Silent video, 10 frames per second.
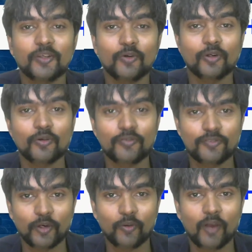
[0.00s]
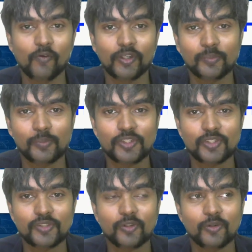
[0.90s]
you're a good fellow i want the
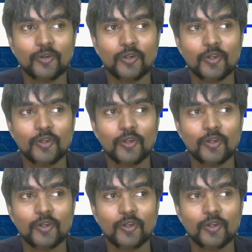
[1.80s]
person to